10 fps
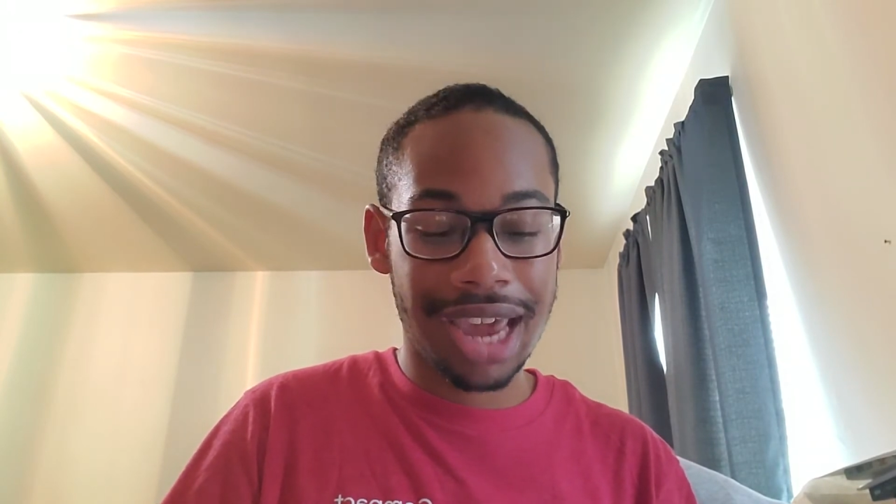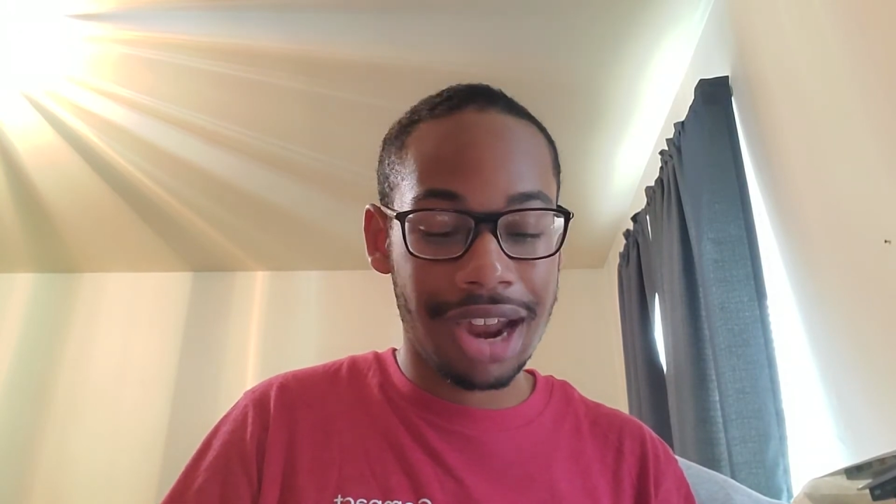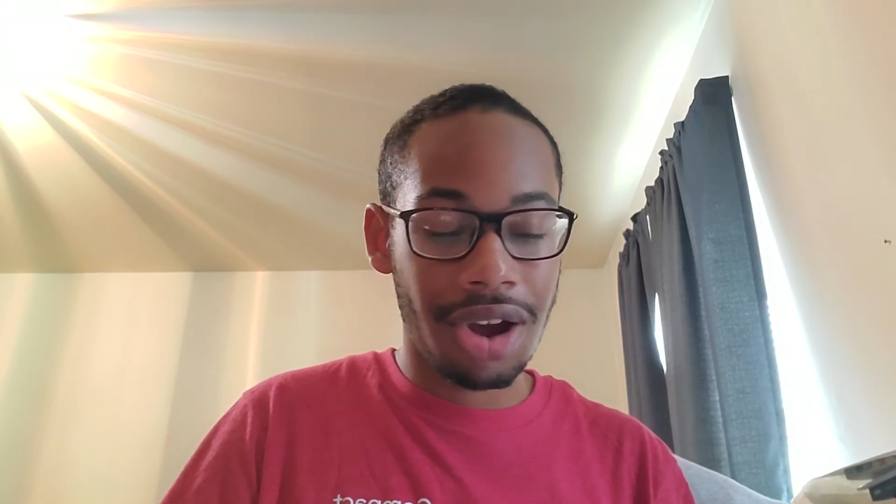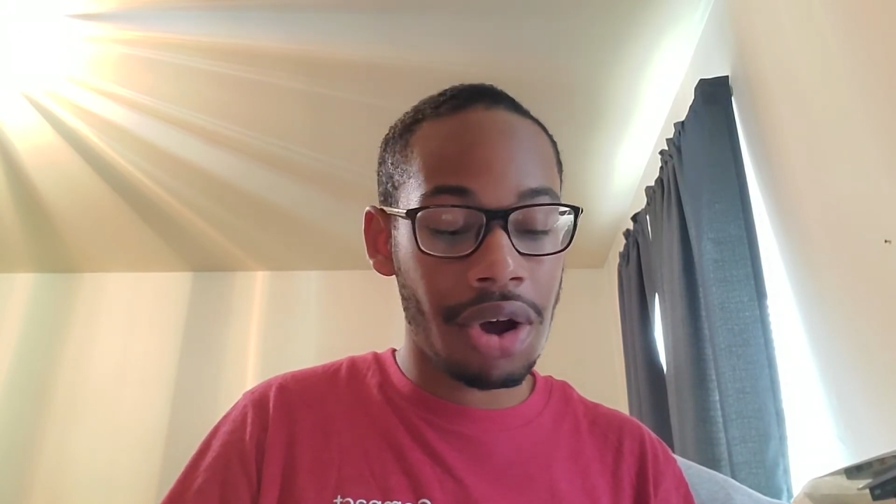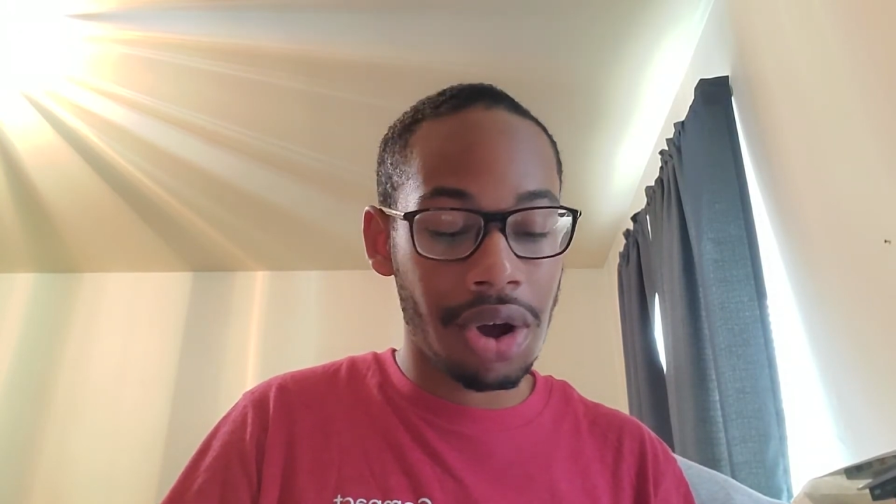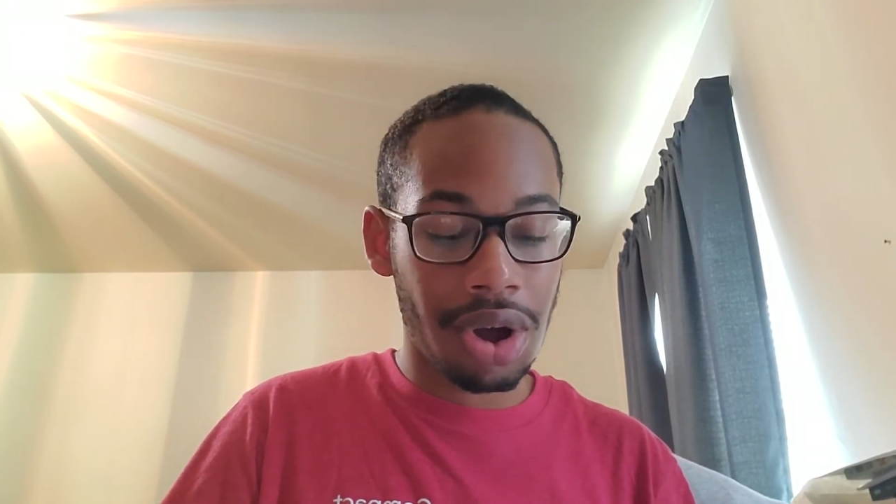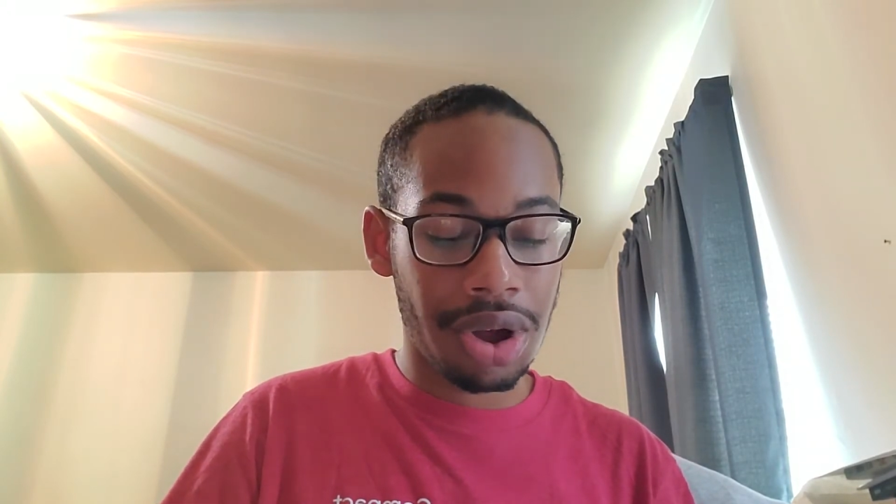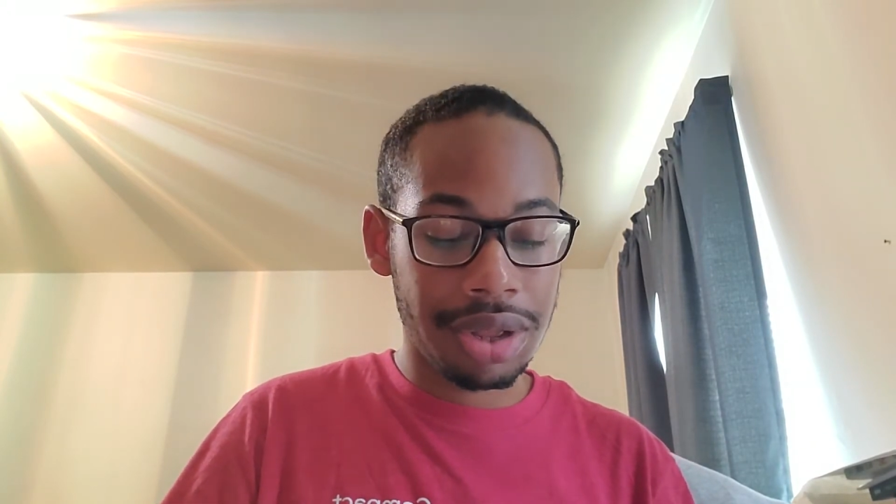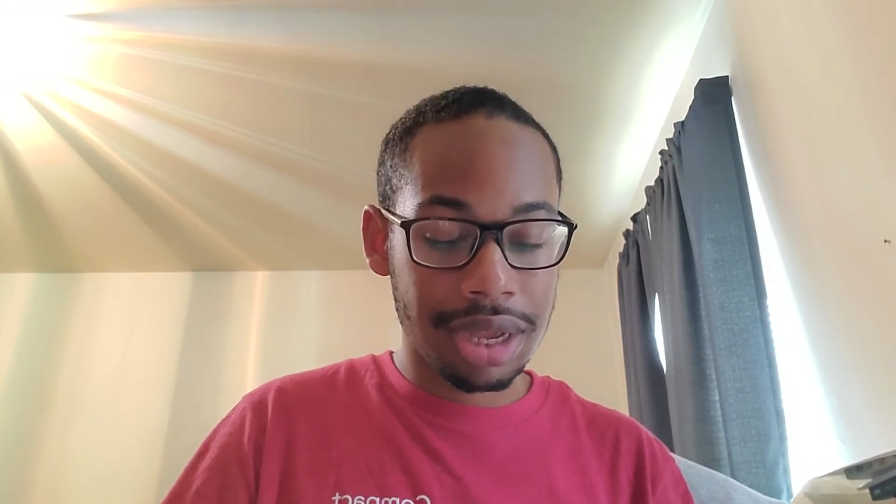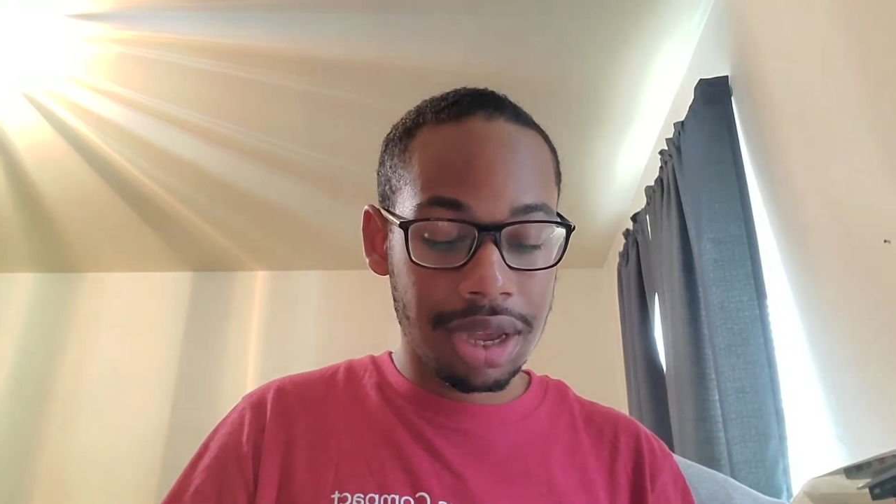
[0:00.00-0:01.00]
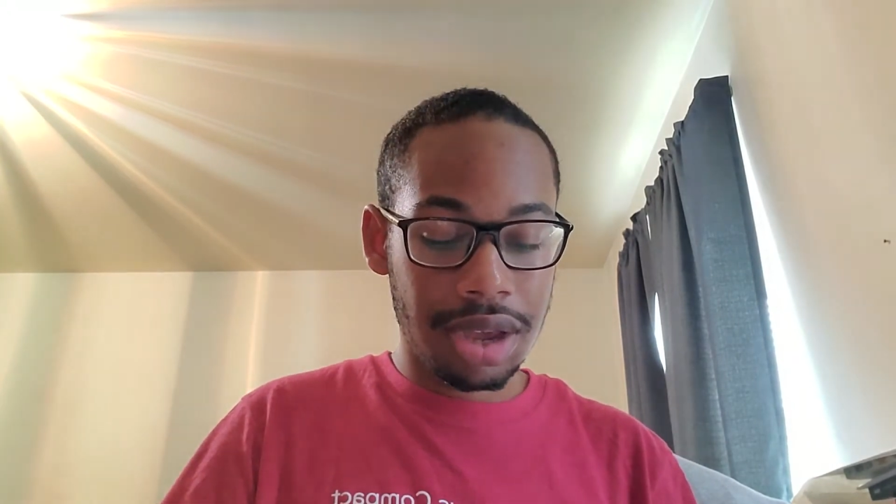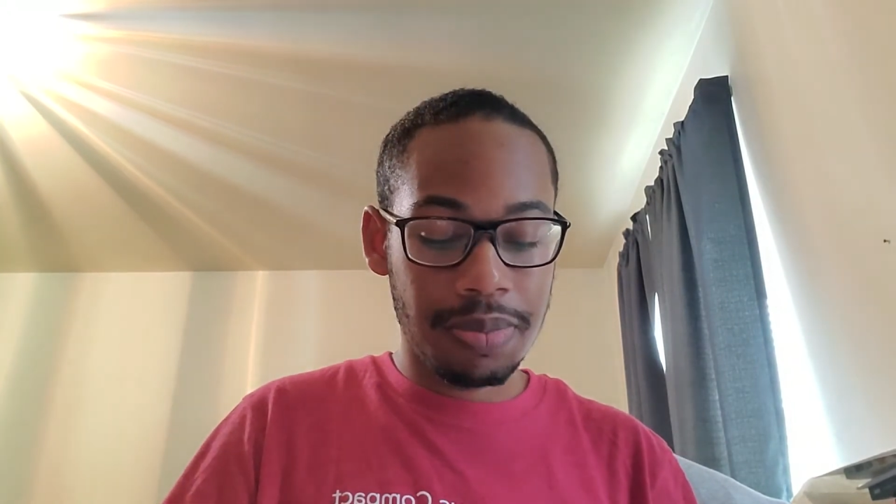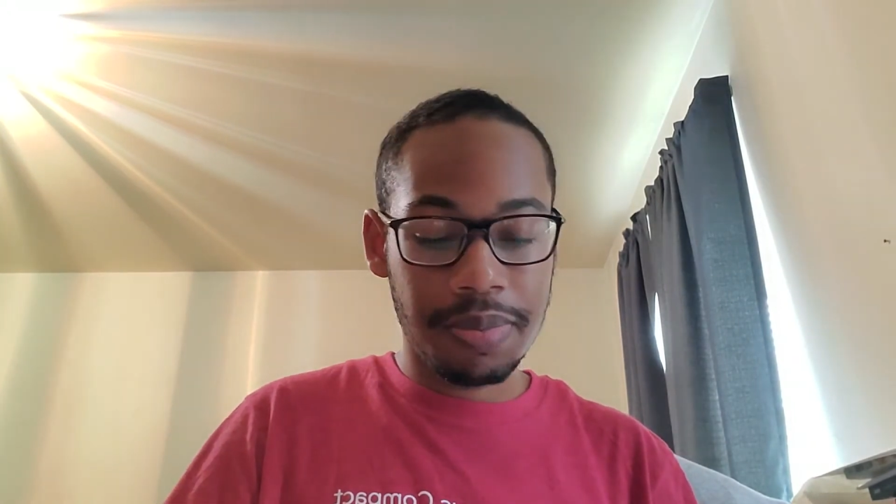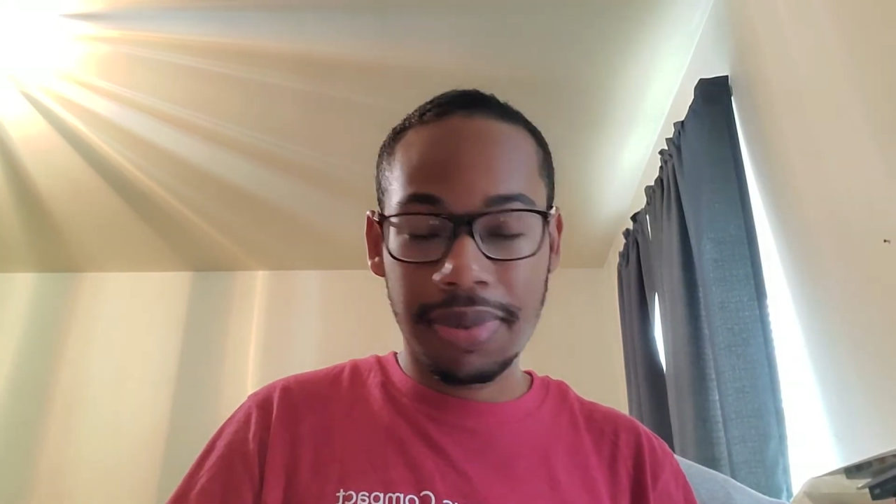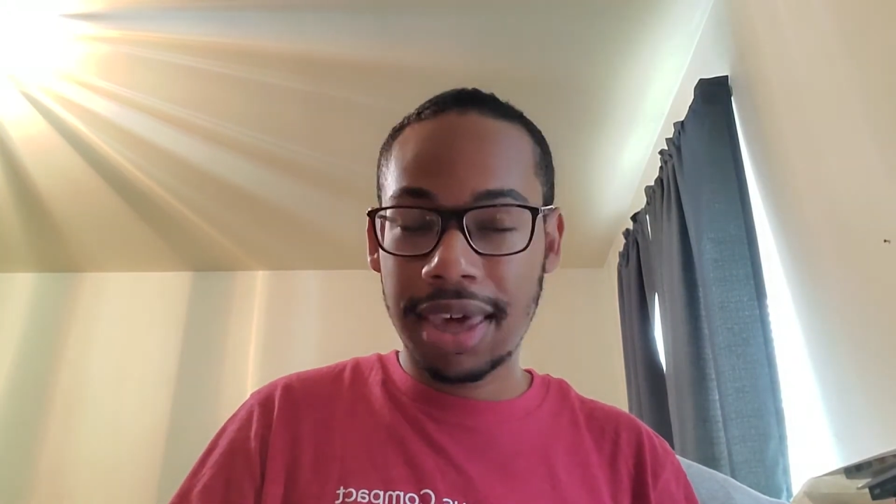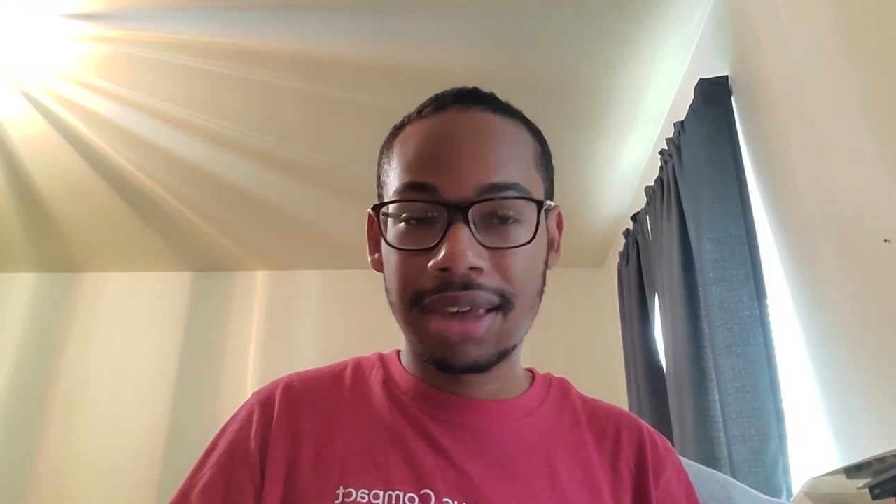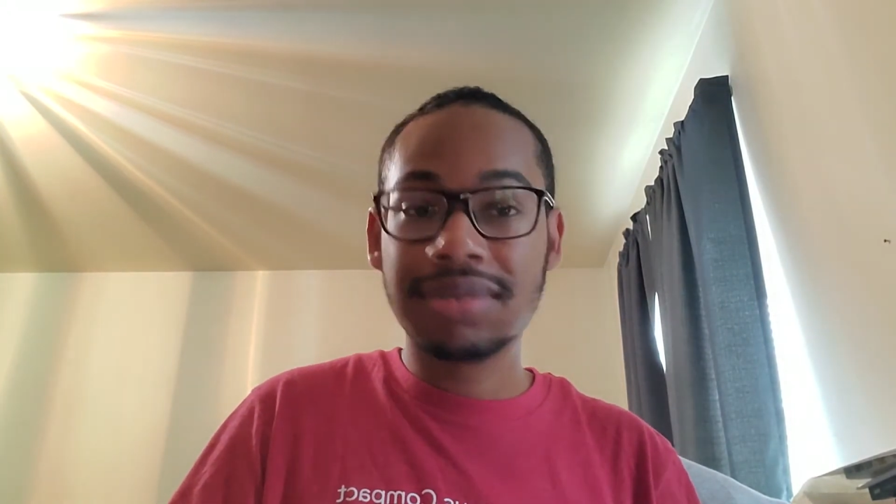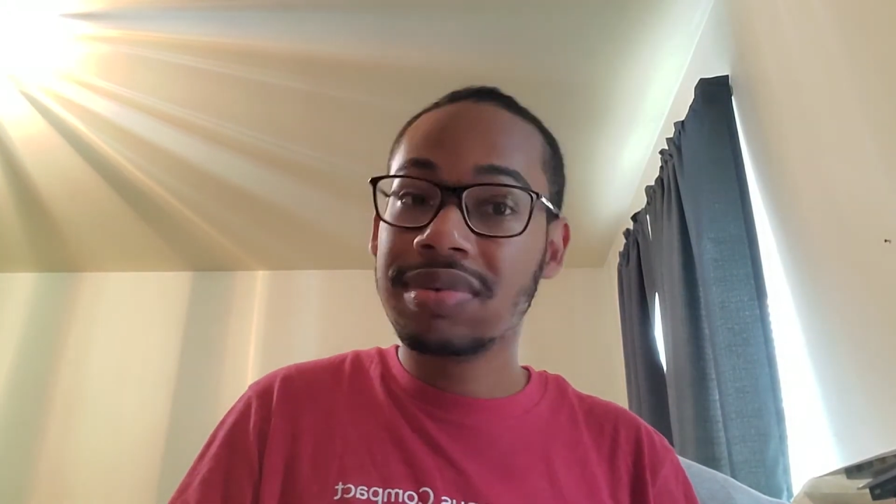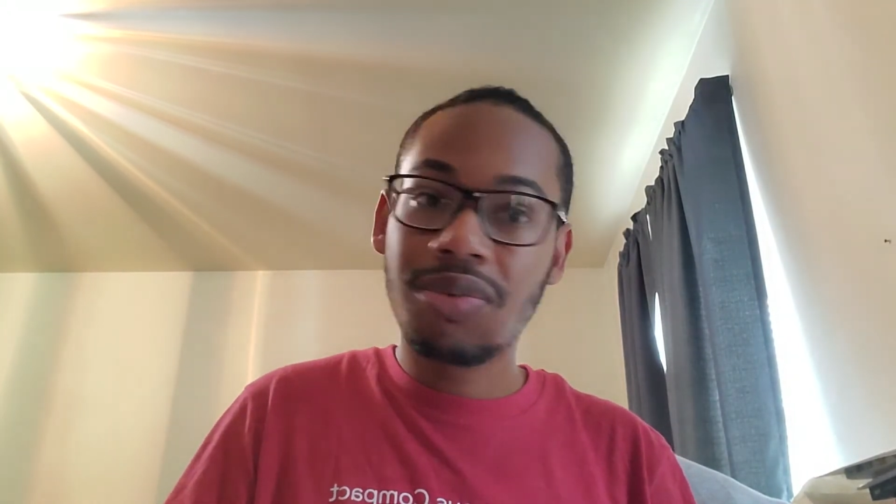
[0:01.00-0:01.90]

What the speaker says: at all? But